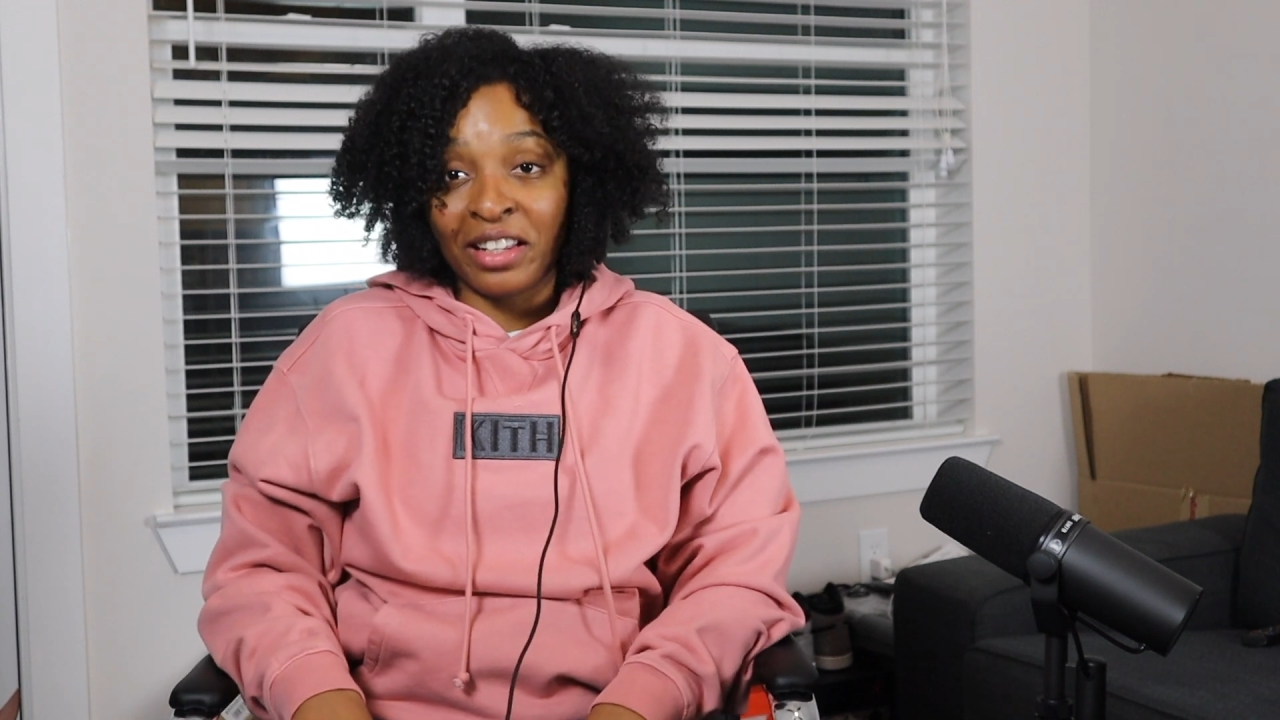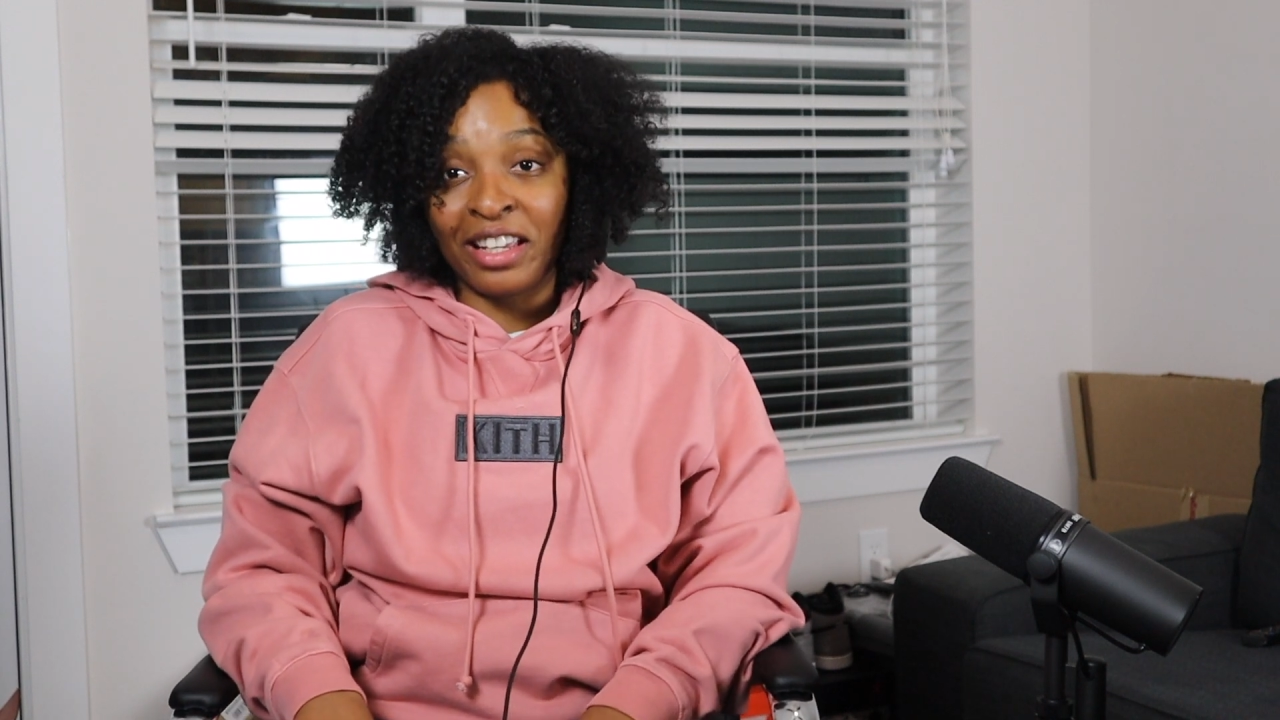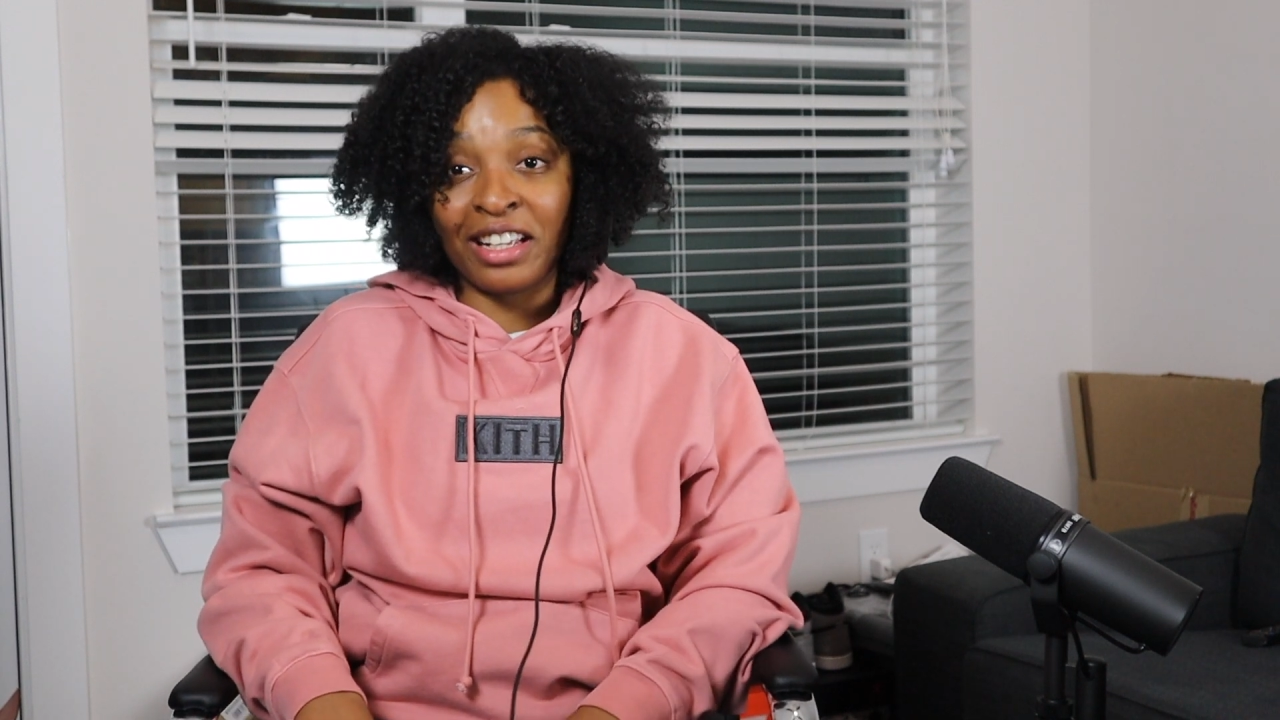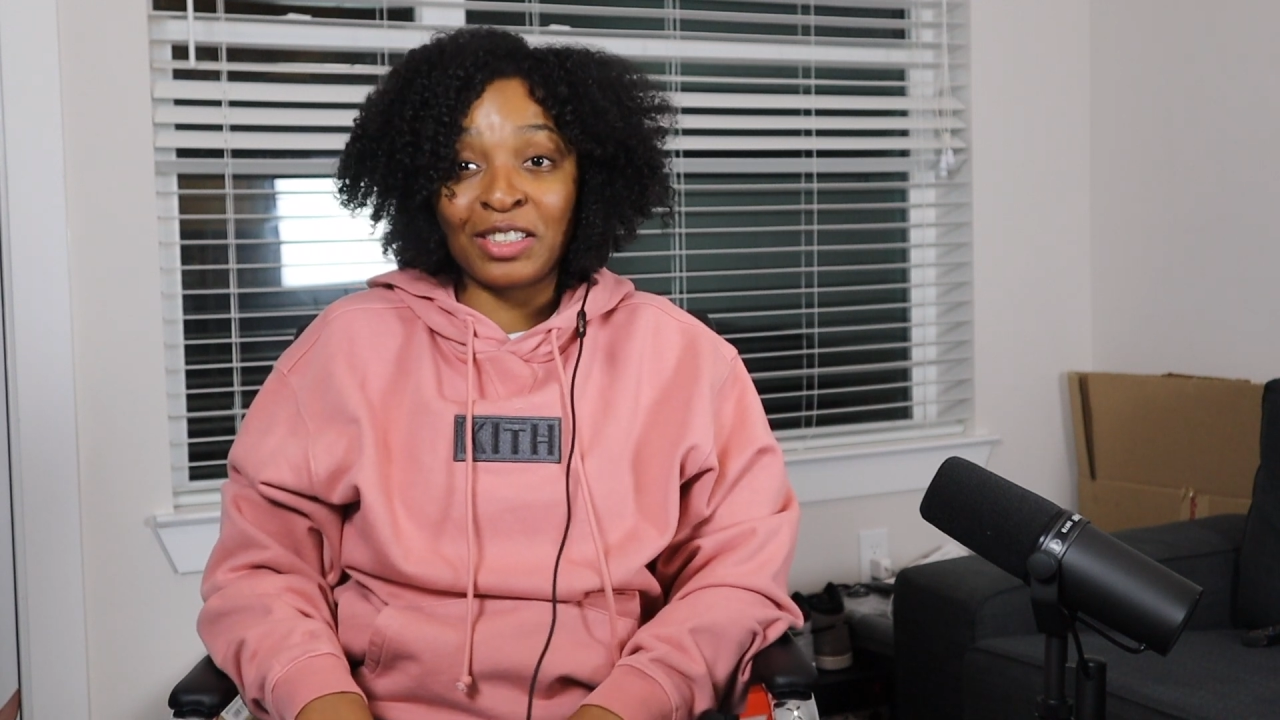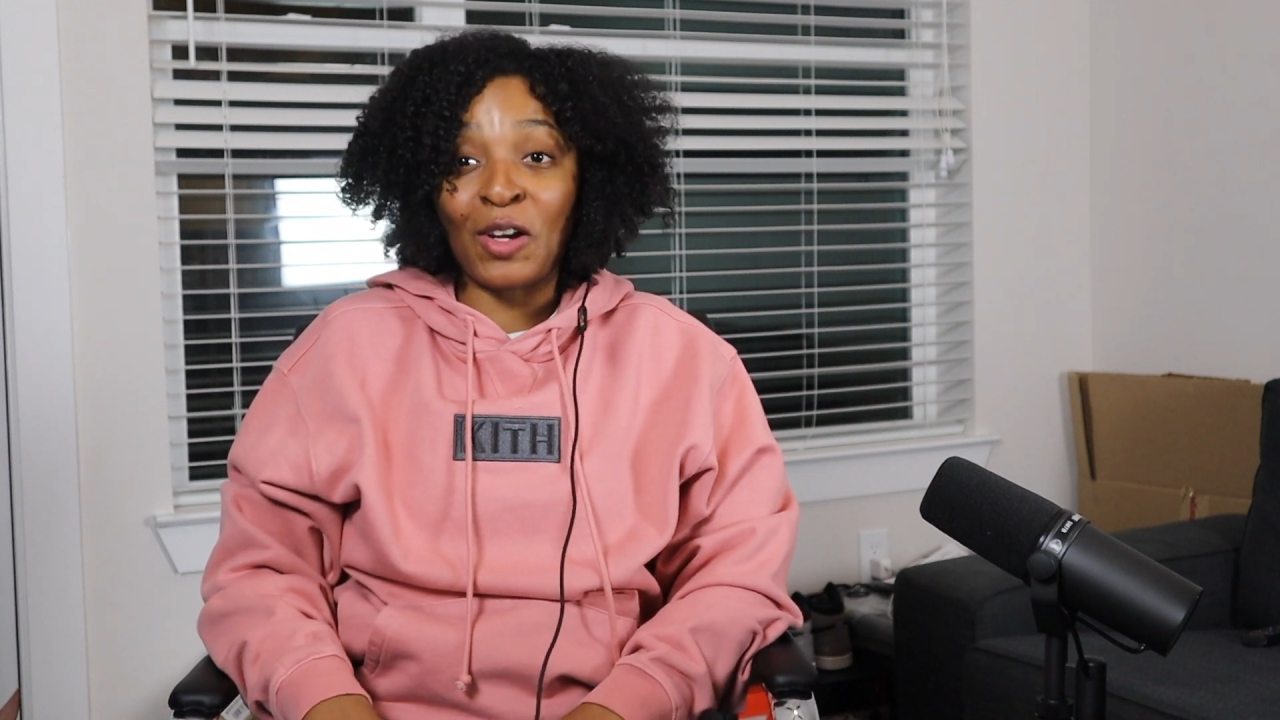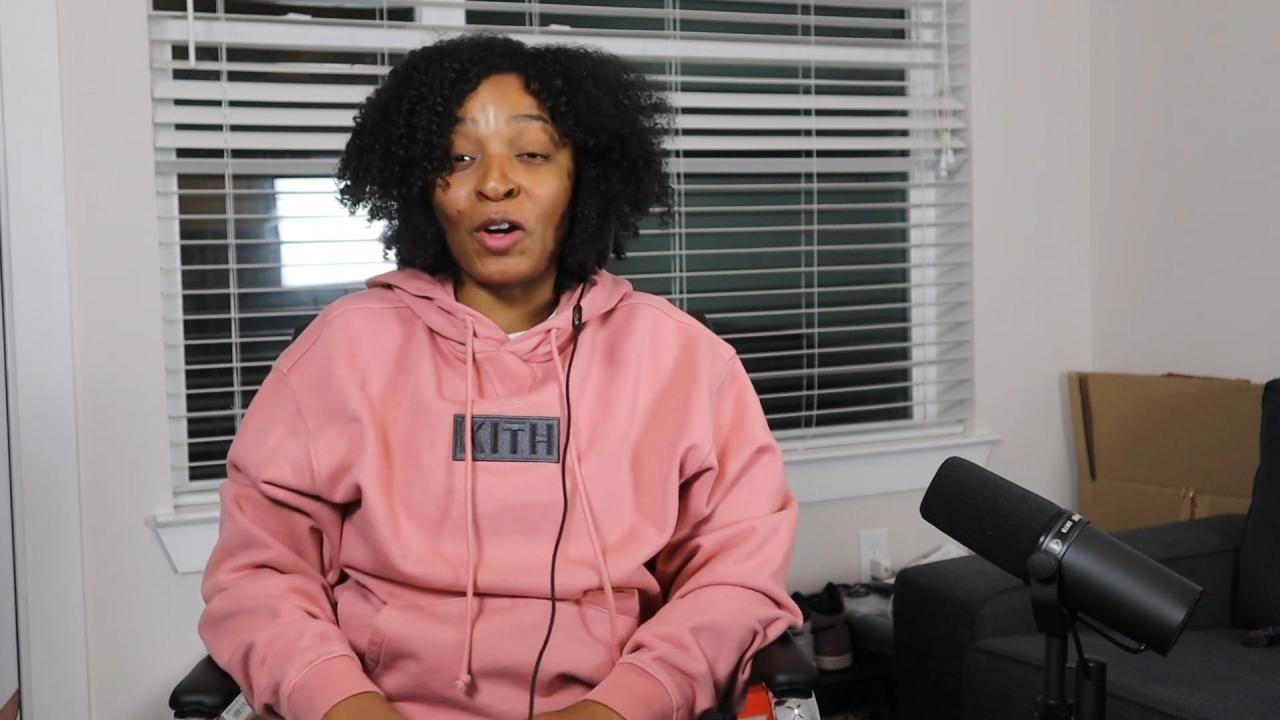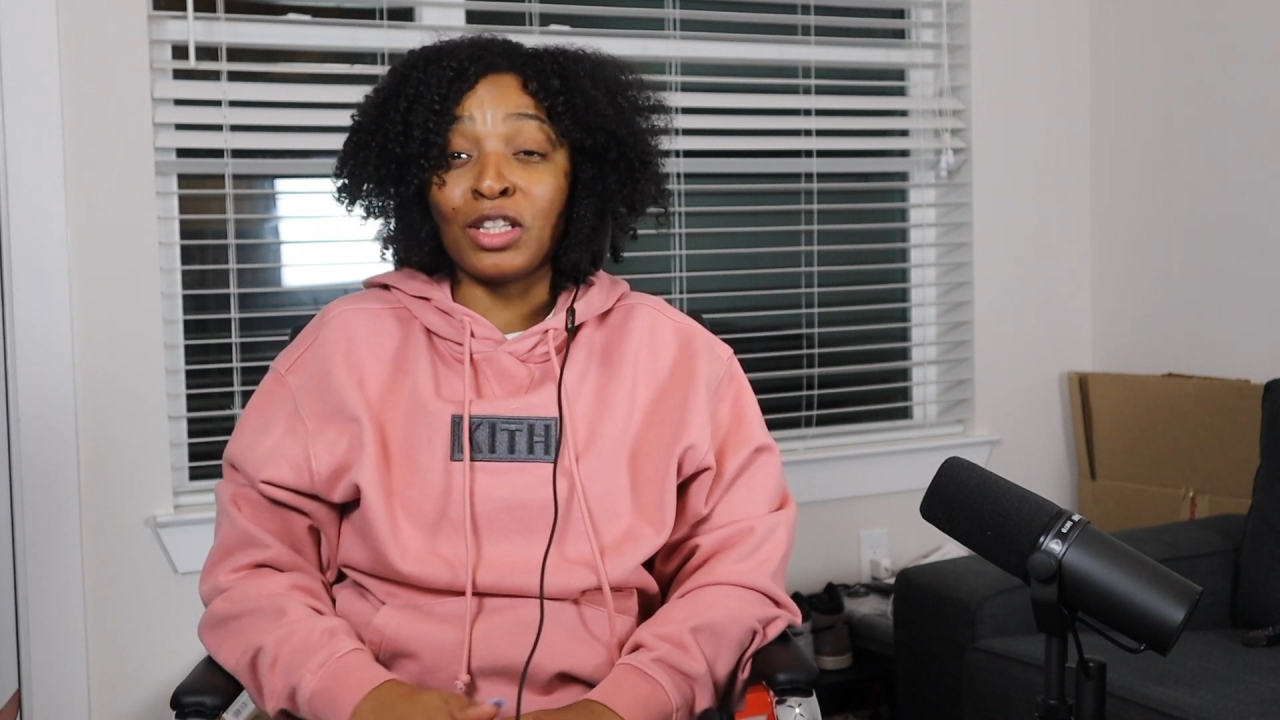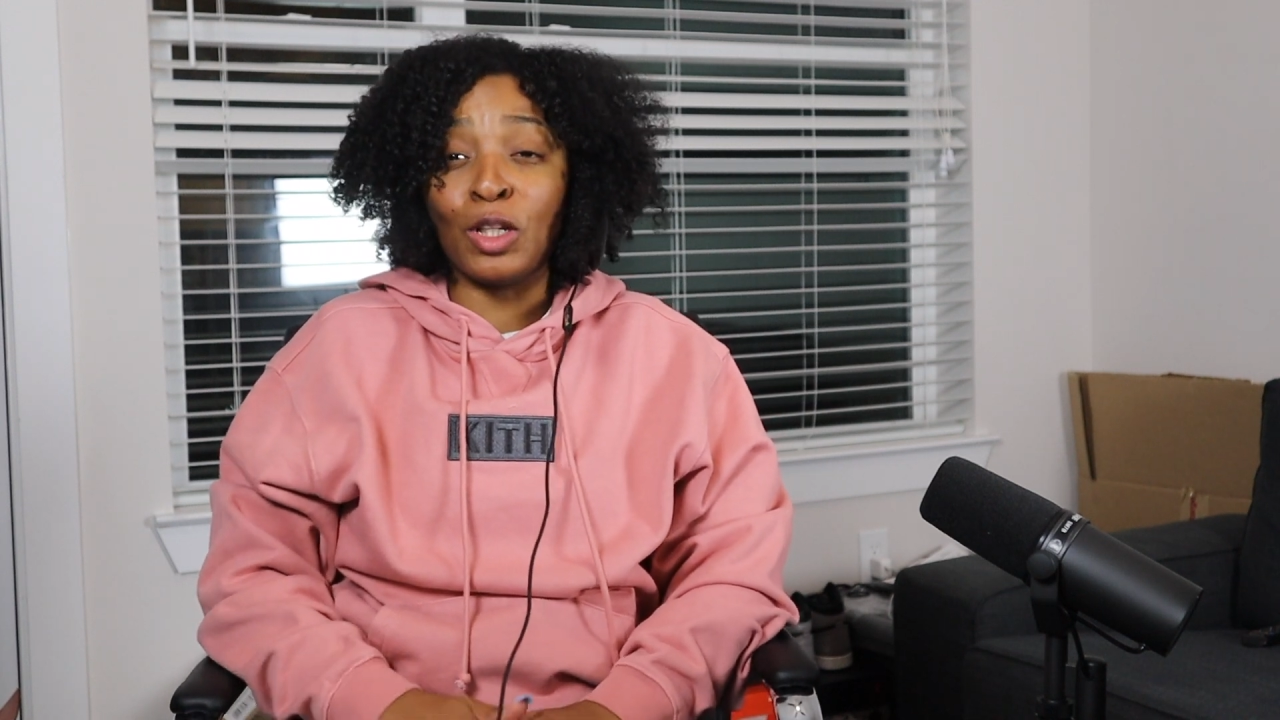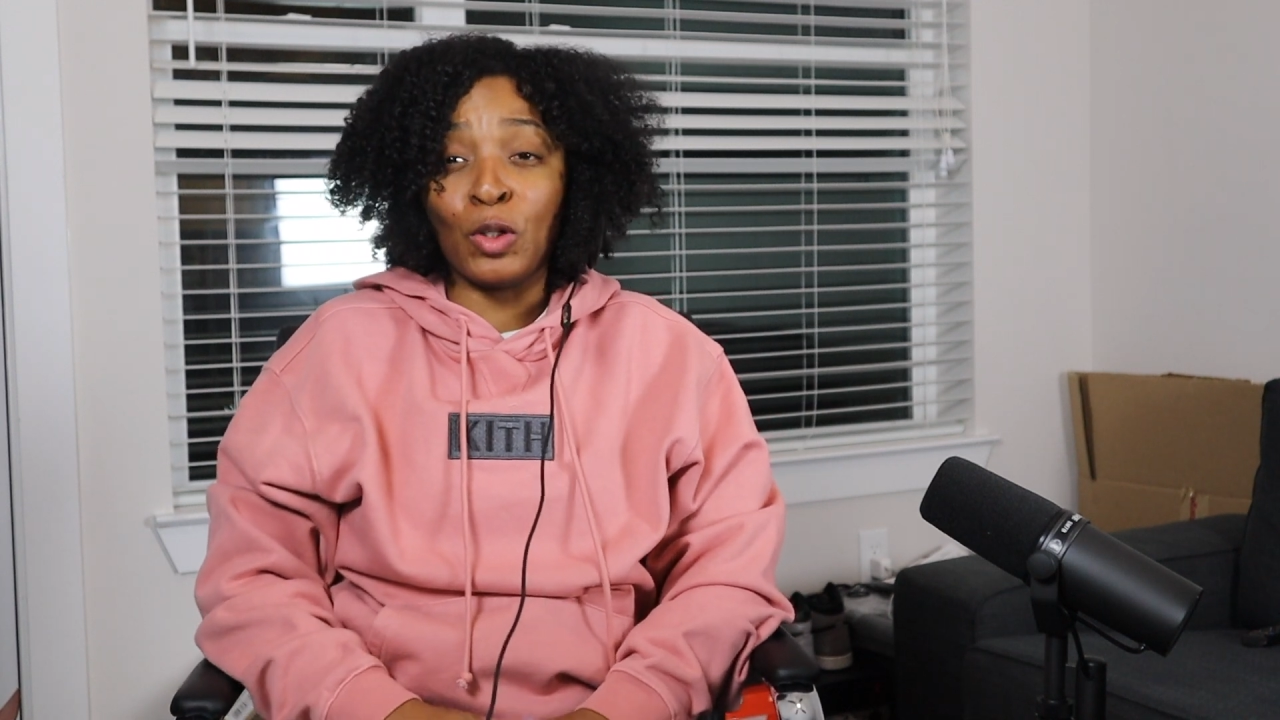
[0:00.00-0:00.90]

of kicks called the